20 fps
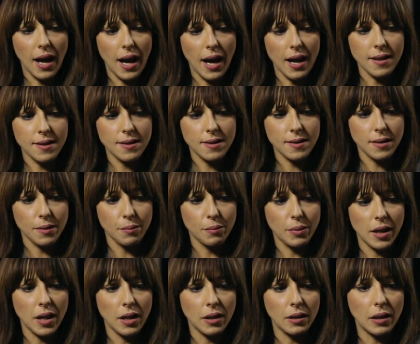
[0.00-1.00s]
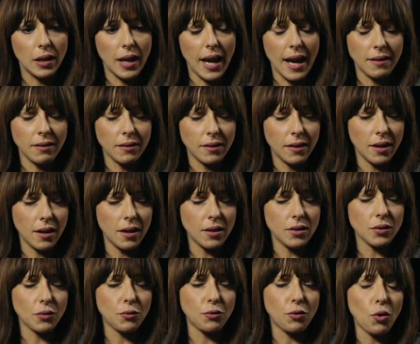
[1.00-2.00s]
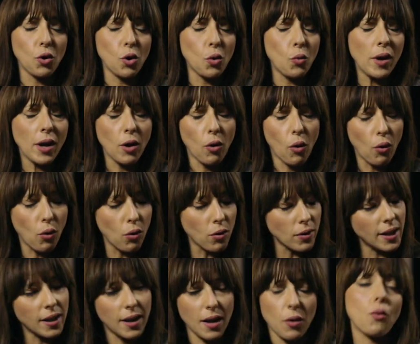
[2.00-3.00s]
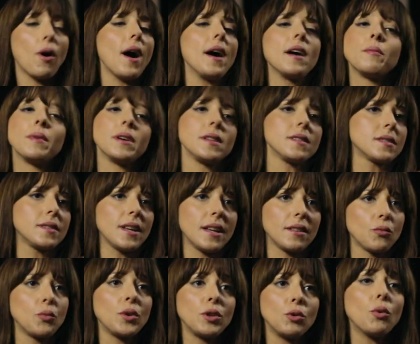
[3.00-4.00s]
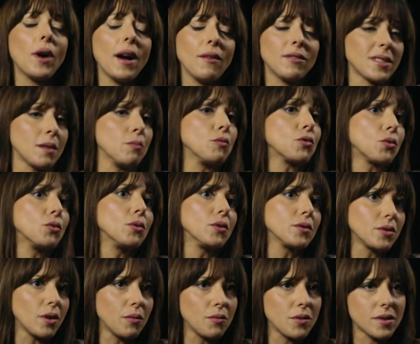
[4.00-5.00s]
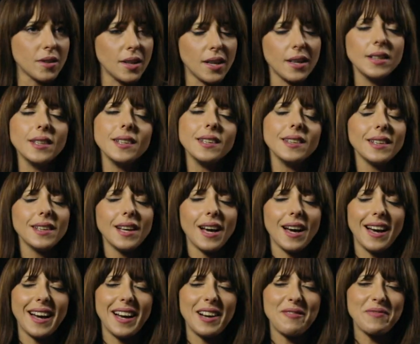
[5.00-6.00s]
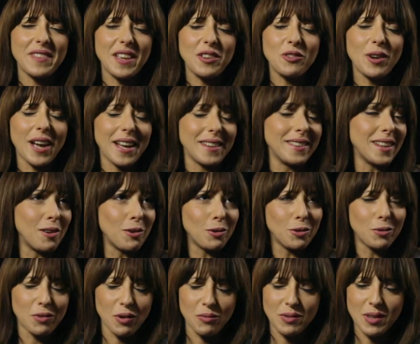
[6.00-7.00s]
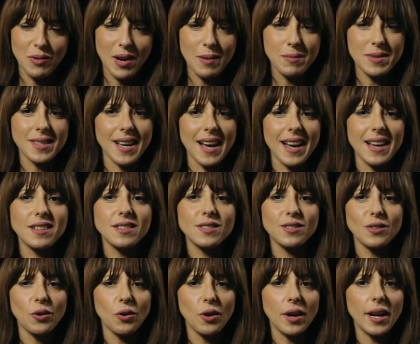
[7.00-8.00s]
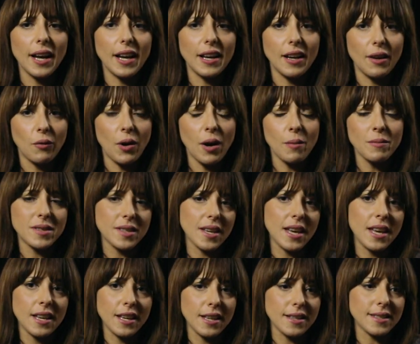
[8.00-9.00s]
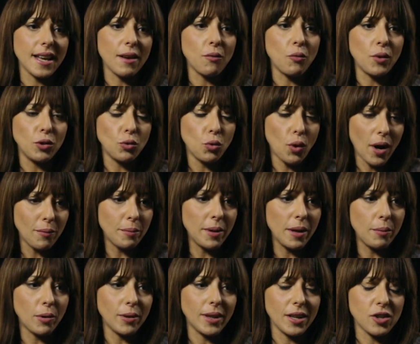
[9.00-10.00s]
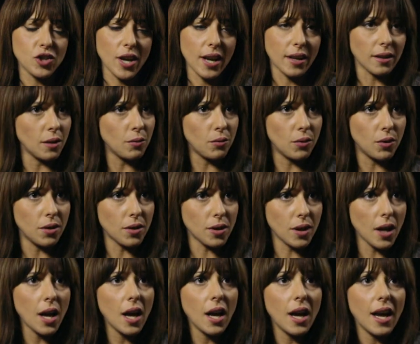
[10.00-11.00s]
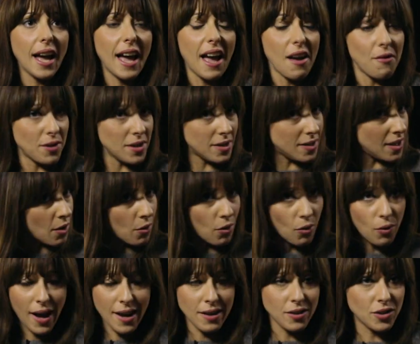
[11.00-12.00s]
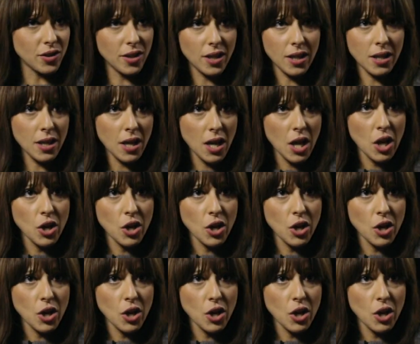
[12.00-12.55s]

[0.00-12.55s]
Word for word: has been entered following all the requirements that we do have. Some rules, obviously, that you can download from the website. So what I'm saying is that we do have people that check the work, every single entry,